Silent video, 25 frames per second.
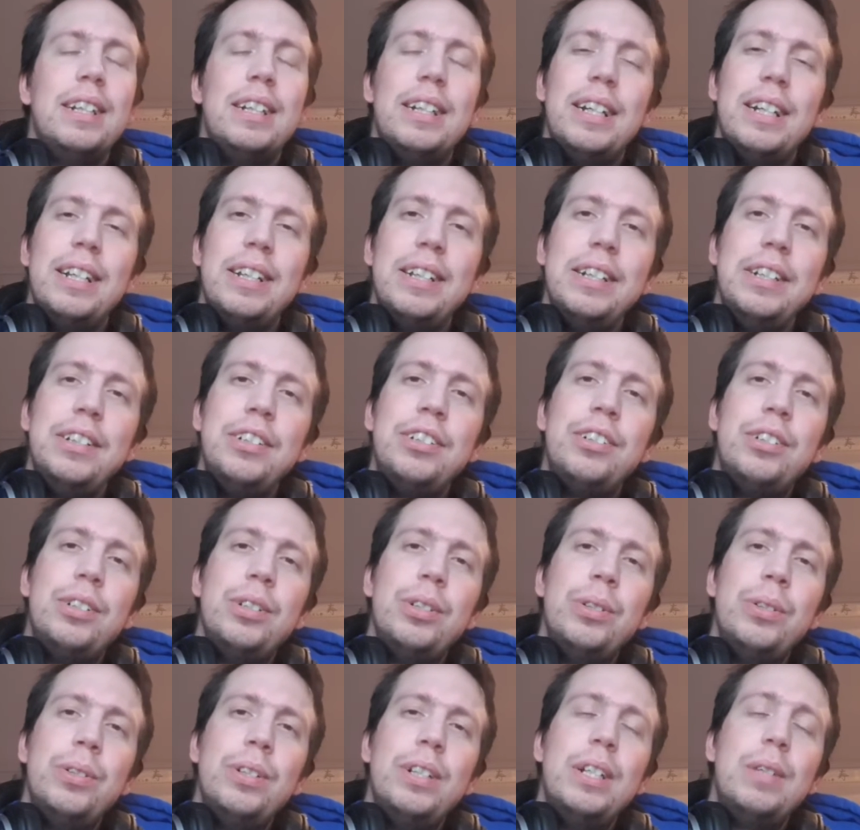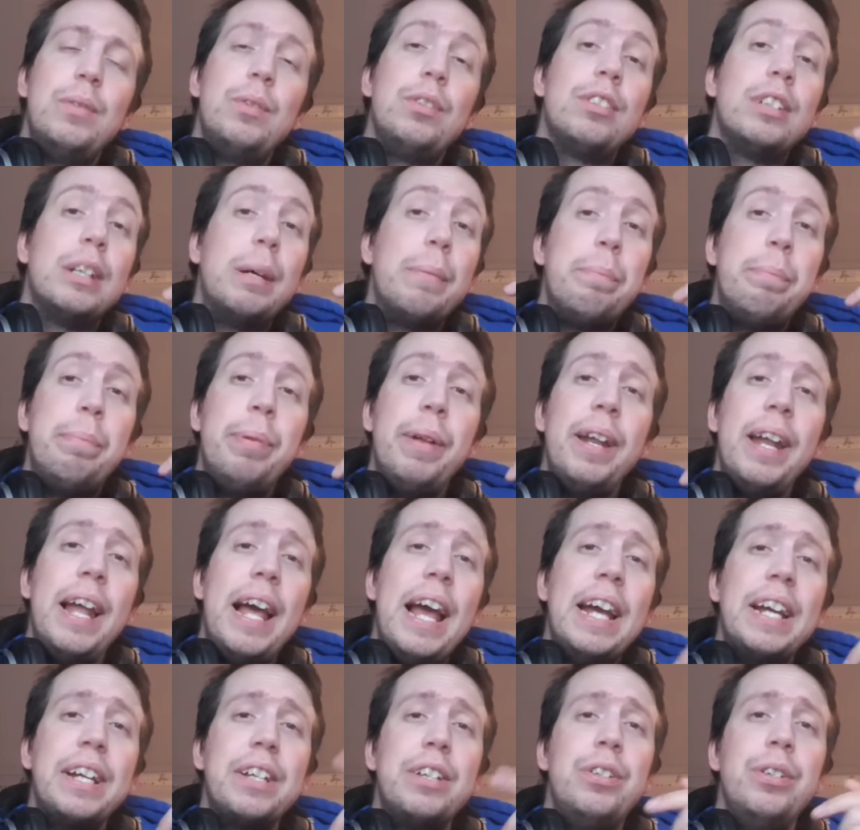And this dude, there was a
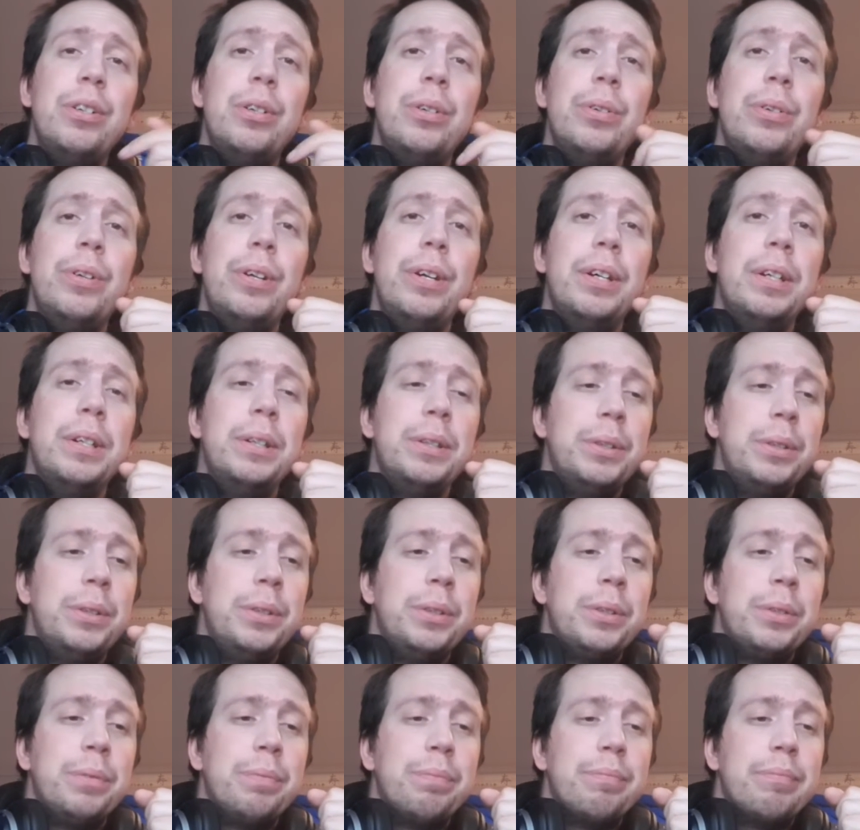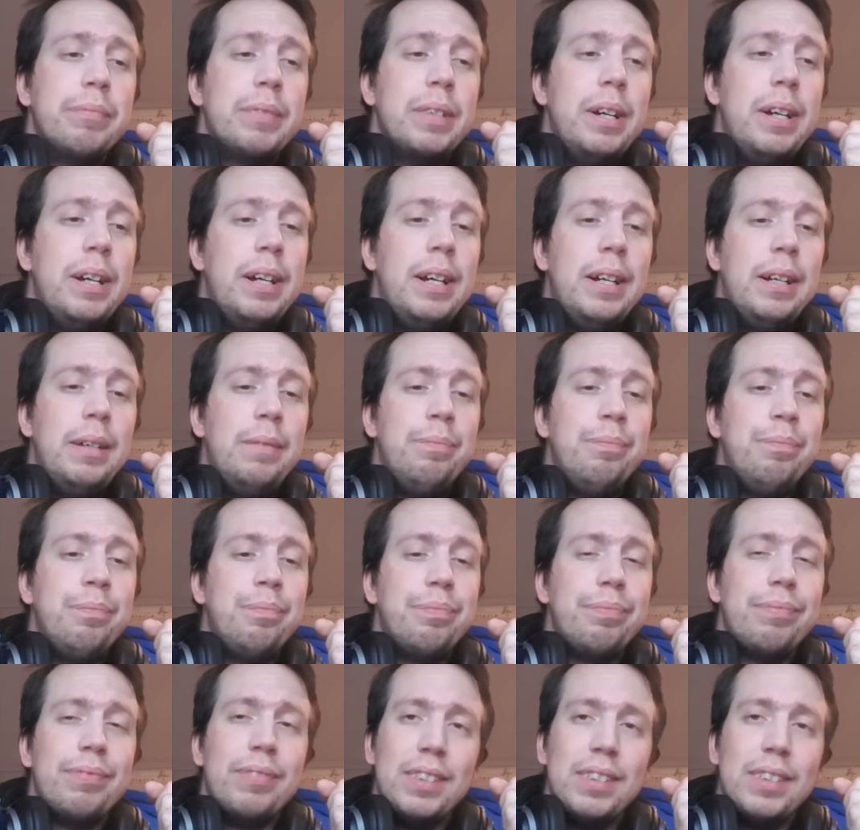black dude um,